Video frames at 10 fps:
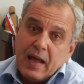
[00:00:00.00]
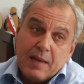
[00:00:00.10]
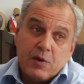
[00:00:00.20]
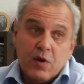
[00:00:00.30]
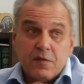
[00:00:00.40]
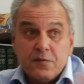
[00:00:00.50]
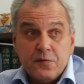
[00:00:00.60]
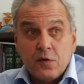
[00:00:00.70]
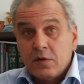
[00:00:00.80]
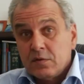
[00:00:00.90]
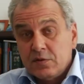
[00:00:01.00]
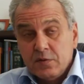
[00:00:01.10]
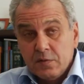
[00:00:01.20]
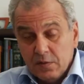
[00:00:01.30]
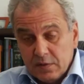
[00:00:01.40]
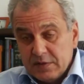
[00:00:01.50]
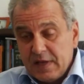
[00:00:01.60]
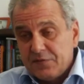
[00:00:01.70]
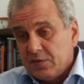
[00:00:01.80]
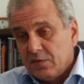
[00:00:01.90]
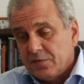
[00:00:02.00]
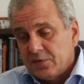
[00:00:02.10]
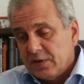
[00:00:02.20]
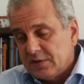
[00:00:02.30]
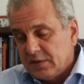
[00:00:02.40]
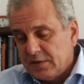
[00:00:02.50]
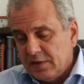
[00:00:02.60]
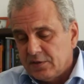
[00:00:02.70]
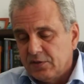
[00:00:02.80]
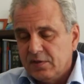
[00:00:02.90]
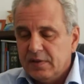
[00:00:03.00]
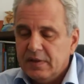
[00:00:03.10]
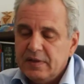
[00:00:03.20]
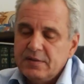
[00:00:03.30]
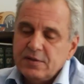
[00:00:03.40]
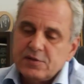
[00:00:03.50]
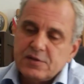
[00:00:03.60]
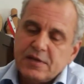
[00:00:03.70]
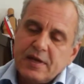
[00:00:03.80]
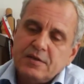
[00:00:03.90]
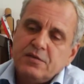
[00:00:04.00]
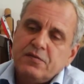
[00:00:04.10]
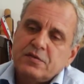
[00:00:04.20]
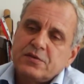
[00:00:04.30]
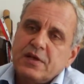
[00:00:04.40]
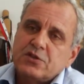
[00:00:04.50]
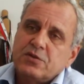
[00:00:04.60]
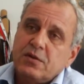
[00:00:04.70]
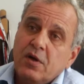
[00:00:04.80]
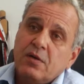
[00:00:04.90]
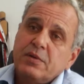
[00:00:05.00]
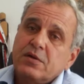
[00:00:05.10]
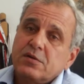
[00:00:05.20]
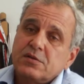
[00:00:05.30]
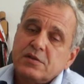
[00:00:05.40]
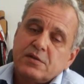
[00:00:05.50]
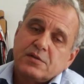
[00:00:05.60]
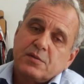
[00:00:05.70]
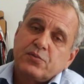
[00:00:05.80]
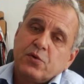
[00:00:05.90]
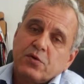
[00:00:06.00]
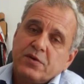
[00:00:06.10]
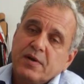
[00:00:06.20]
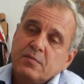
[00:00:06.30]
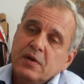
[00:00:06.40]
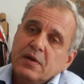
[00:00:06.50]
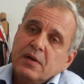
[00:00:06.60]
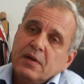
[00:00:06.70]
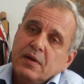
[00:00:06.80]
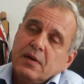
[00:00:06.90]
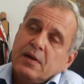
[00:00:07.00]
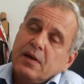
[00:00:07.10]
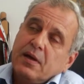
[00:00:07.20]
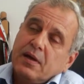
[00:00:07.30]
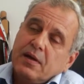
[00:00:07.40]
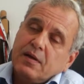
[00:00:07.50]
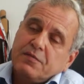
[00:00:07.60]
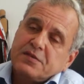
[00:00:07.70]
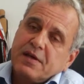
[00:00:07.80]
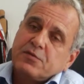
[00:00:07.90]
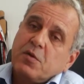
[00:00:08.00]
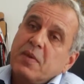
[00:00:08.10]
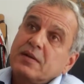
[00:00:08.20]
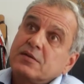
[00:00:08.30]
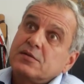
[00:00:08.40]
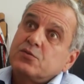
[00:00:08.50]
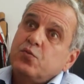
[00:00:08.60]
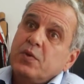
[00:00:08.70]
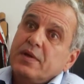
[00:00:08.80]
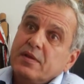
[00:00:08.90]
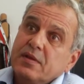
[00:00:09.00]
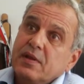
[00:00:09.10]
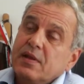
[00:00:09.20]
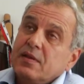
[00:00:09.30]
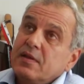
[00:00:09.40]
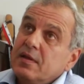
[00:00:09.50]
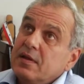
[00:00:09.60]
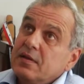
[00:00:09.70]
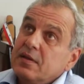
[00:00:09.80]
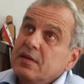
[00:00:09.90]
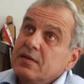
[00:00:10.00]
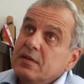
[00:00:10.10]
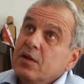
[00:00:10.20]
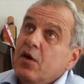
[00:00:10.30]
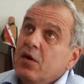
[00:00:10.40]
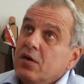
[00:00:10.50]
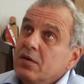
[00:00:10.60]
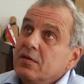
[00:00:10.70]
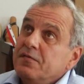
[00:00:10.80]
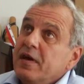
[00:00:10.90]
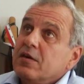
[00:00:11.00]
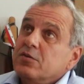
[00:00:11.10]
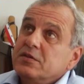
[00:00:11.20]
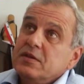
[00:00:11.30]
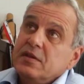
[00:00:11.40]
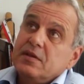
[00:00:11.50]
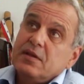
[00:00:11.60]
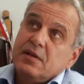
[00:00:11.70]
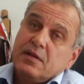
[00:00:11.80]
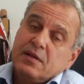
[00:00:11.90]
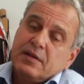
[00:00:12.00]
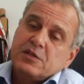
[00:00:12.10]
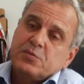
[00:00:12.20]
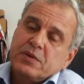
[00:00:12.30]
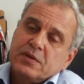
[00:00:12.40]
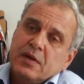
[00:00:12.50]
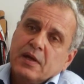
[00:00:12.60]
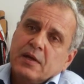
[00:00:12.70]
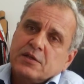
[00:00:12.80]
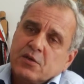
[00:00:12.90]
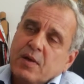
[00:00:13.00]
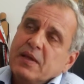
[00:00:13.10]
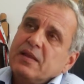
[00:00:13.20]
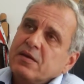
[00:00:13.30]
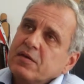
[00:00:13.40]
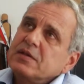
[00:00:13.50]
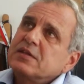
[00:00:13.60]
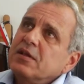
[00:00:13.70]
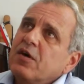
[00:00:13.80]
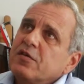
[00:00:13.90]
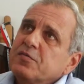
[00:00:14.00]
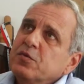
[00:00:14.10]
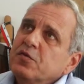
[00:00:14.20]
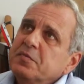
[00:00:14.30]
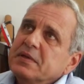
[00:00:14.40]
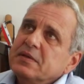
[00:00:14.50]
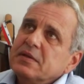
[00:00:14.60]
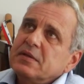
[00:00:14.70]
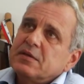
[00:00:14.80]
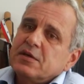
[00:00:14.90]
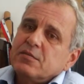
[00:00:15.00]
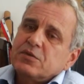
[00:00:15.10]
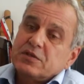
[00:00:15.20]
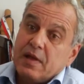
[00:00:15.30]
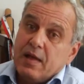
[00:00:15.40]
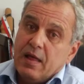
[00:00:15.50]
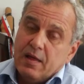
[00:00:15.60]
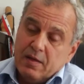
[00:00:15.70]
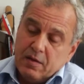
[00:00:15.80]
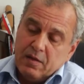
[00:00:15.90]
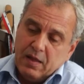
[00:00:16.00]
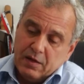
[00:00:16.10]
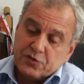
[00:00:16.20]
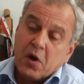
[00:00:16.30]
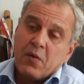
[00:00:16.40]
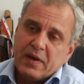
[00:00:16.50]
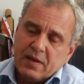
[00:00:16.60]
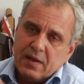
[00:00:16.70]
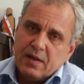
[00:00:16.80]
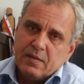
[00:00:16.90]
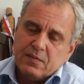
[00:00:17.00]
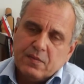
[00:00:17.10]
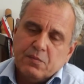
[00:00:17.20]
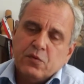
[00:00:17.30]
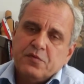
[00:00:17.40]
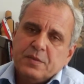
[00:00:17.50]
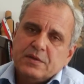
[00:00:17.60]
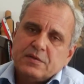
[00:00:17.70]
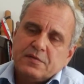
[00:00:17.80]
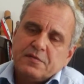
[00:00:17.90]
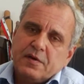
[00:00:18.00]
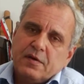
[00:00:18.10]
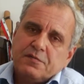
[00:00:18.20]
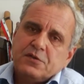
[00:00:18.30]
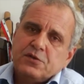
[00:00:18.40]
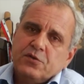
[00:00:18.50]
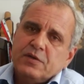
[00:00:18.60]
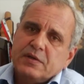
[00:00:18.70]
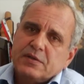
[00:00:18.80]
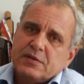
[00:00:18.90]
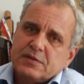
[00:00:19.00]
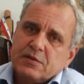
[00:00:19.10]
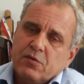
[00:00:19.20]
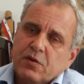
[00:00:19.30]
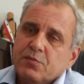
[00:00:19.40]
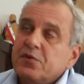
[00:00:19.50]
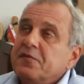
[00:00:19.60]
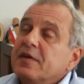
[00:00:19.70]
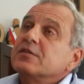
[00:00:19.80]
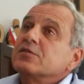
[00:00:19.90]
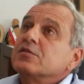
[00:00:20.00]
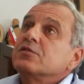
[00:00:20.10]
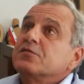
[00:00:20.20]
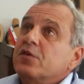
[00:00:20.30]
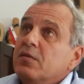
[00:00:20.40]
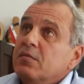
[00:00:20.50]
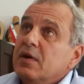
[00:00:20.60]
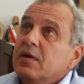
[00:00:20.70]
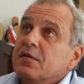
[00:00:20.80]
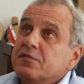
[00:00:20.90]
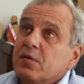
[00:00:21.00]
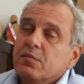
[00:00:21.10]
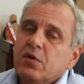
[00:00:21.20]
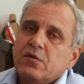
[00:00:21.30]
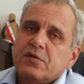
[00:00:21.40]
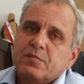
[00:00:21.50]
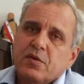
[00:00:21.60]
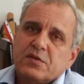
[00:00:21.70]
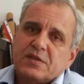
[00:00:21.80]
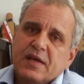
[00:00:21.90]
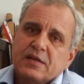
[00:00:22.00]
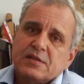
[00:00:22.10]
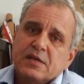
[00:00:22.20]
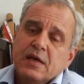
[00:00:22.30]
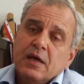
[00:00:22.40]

I'm going forward to, this afternoon, for instance, here to the Indian Society of International Law because there is a program of several months with the law faculty in Lisbon. So, I mean, there is a lot of movement in terms, a growing movement of students or professors from both sides.